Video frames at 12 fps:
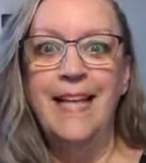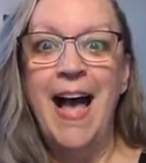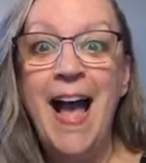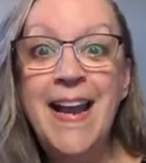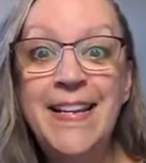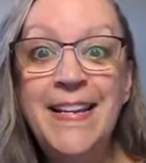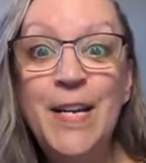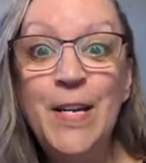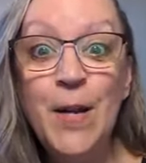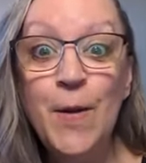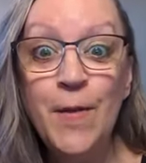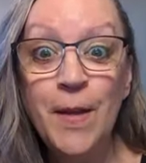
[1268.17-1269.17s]
I didn't
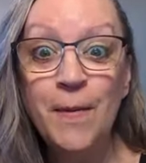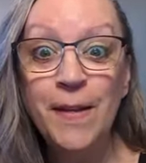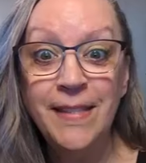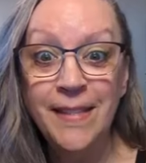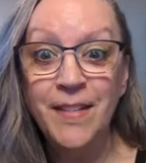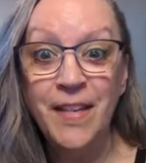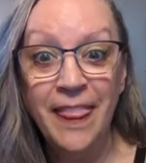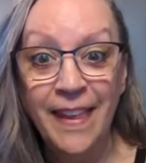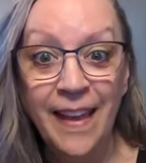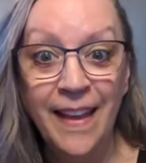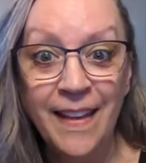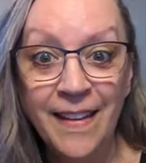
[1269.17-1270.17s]
know there was such a
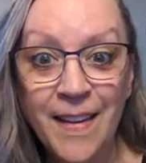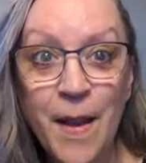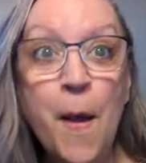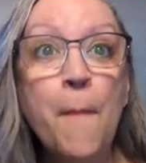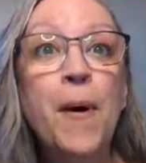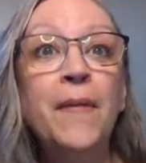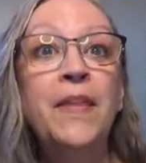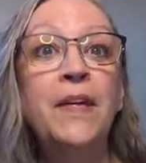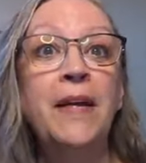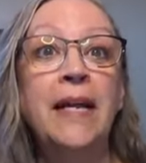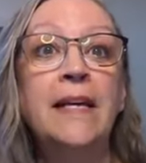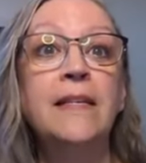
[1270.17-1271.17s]
thing, but
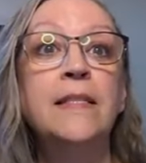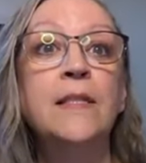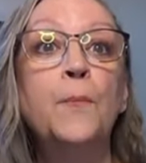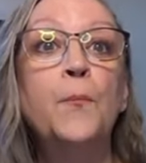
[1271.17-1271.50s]
there is.